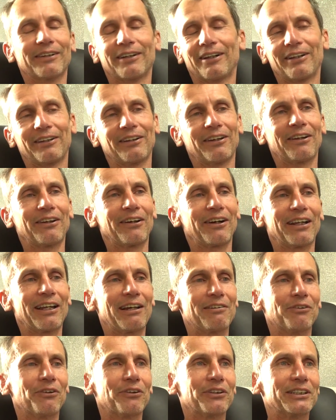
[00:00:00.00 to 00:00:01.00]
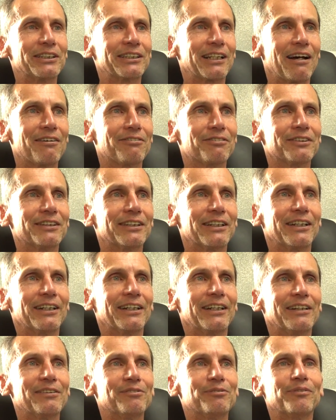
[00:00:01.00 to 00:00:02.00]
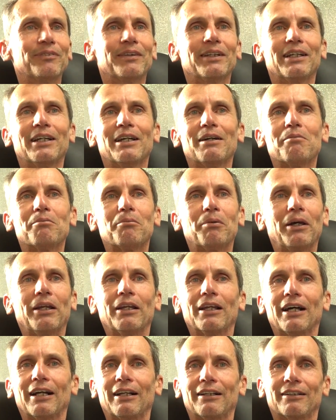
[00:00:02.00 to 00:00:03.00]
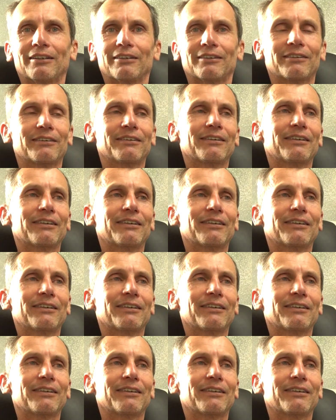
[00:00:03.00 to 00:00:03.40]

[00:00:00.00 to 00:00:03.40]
love all this stuff. But I'll